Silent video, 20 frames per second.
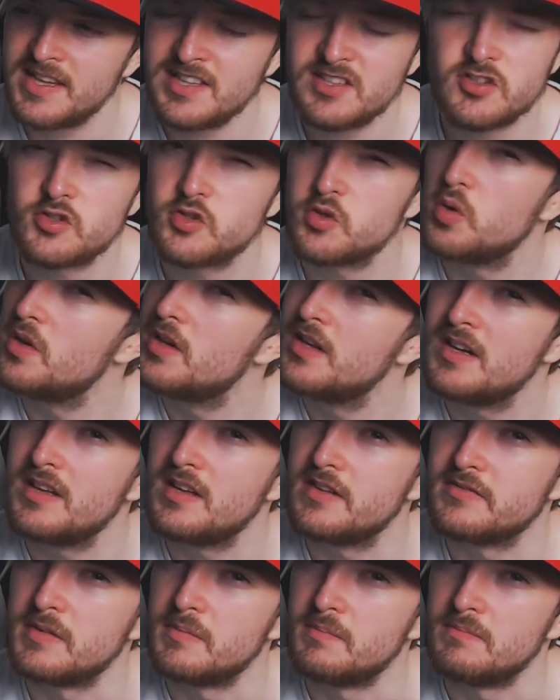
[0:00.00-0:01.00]
so little
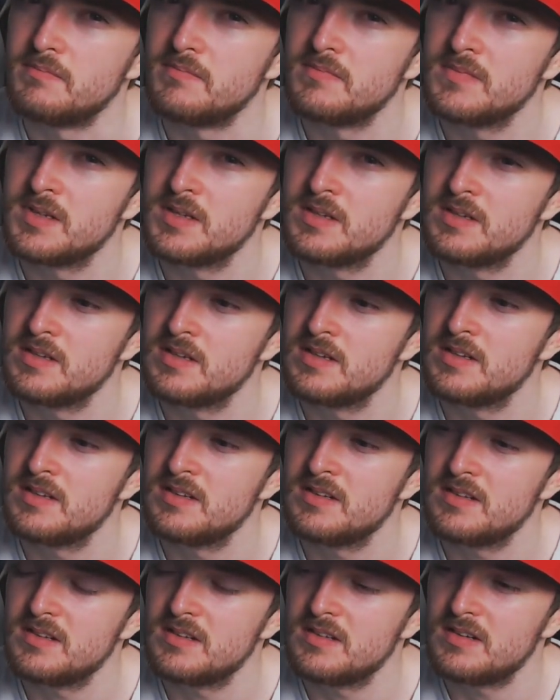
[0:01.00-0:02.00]
of
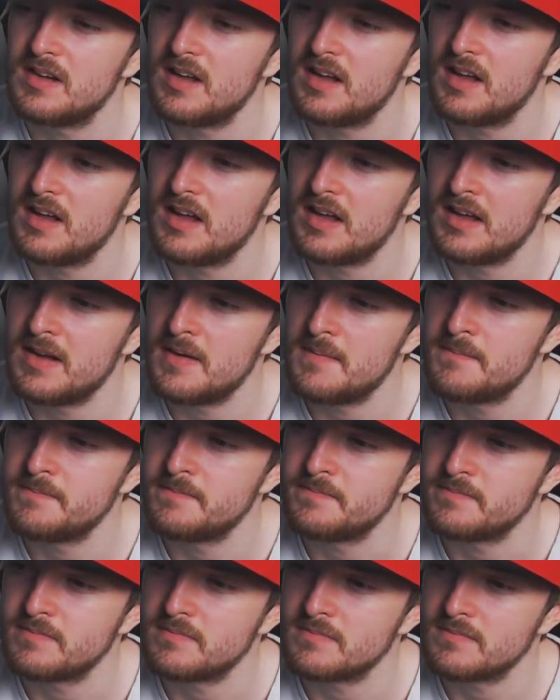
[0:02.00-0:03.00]

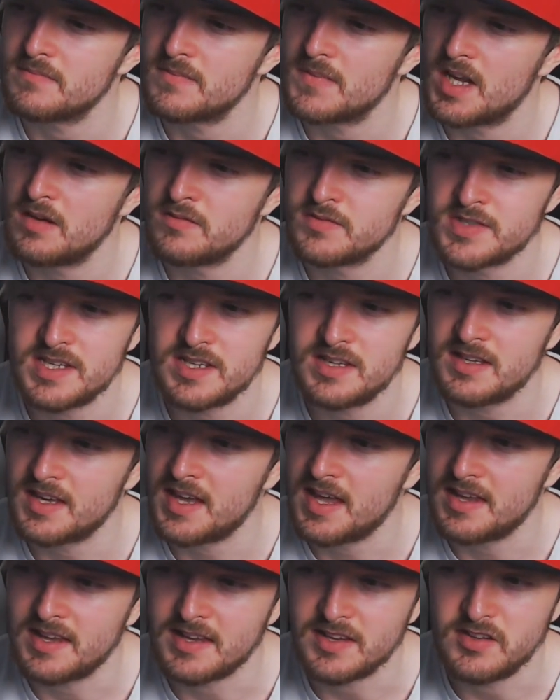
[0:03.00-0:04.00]
him. Obviously you
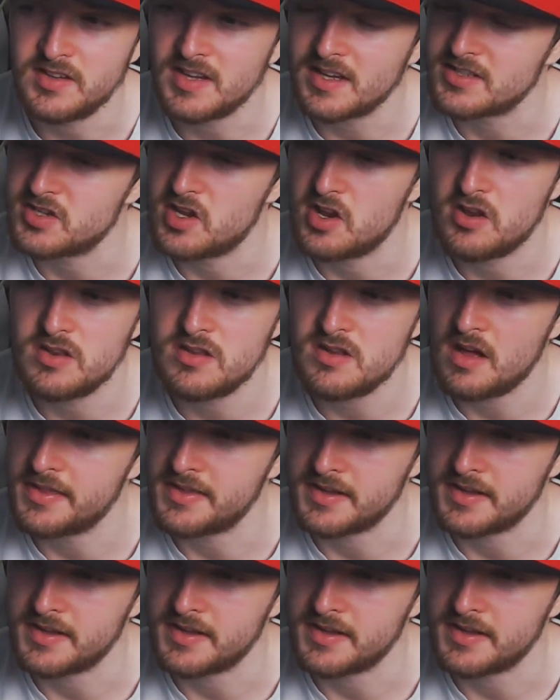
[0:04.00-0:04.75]
get like next to nothing